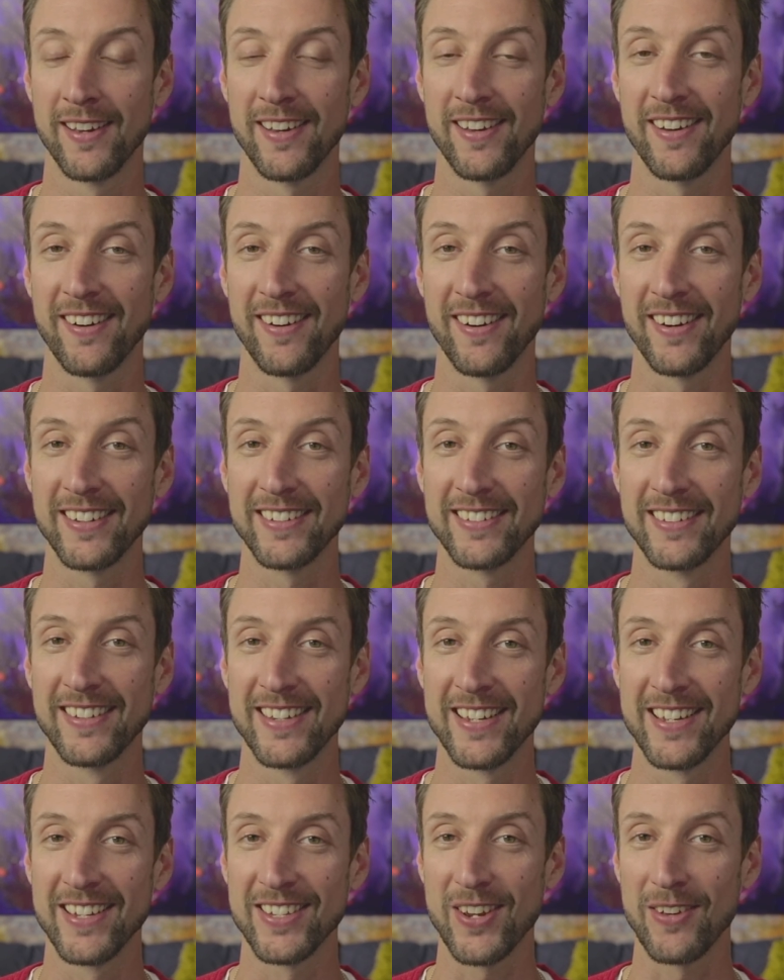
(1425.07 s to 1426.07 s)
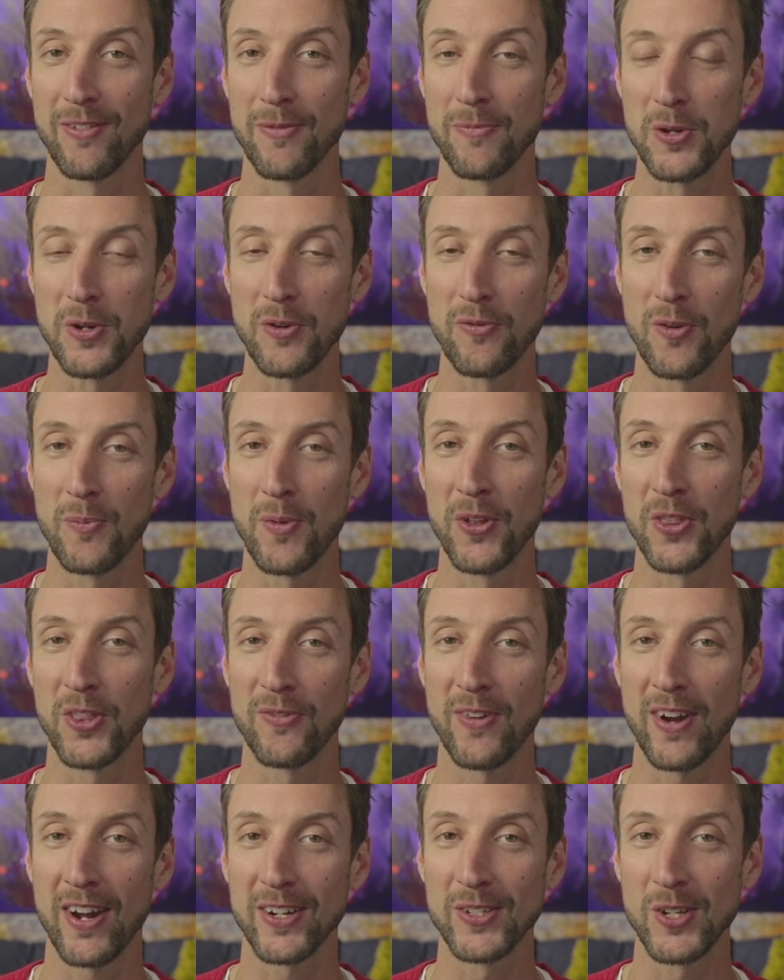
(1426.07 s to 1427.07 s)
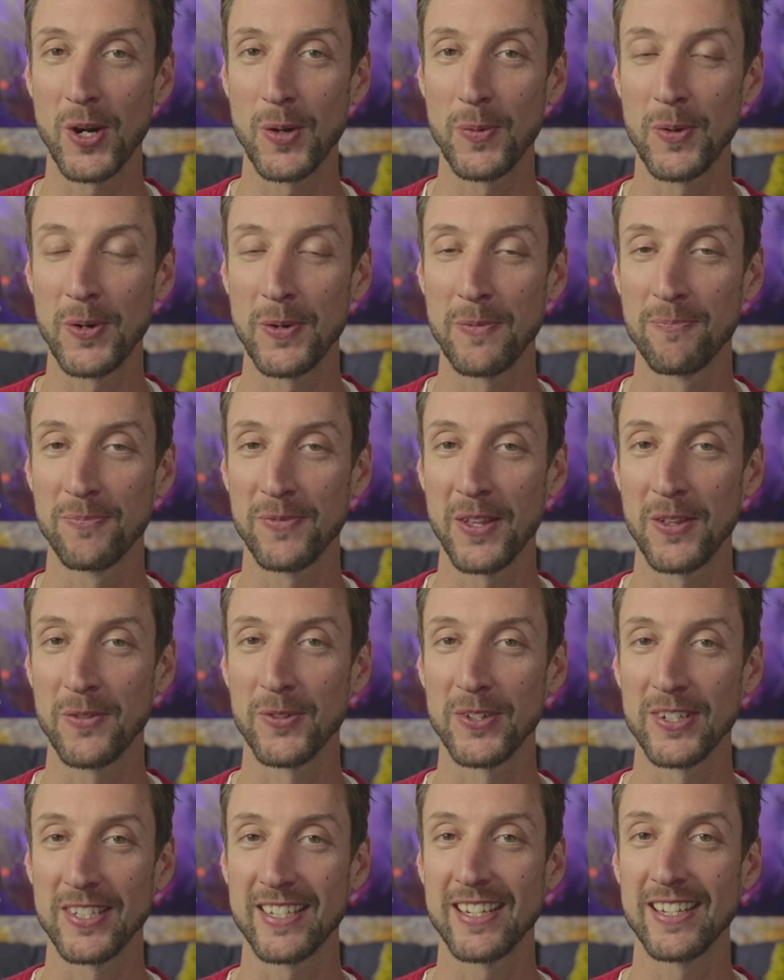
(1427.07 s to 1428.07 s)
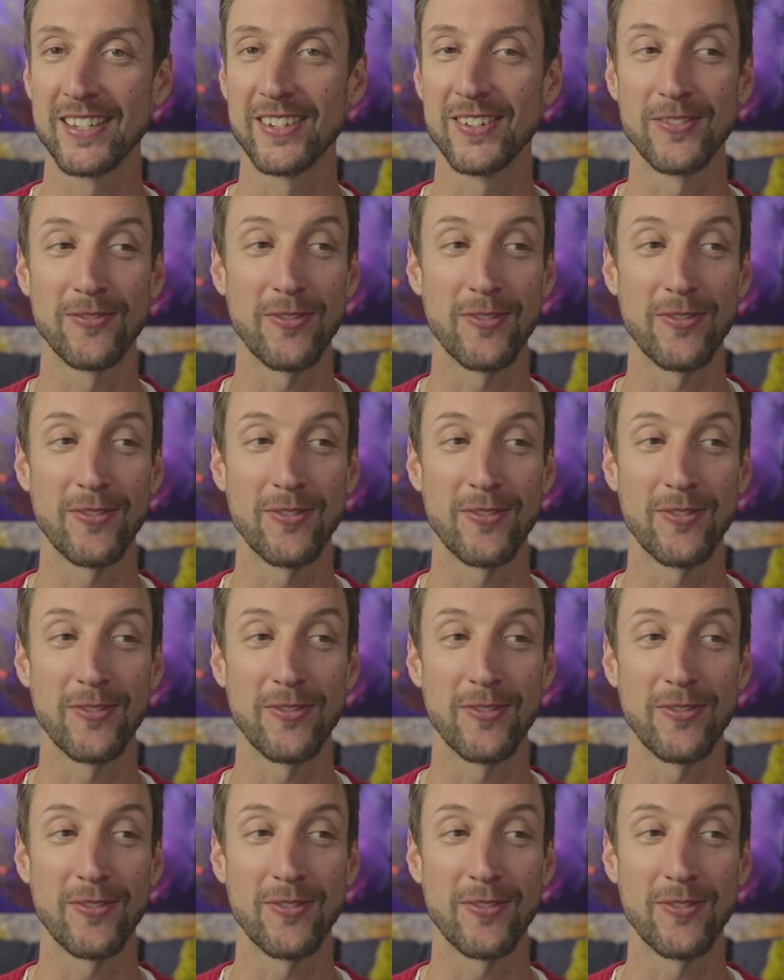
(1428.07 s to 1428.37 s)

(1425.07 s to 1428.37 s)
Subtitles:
All right, so have a beautiful month of October, and we'll see you.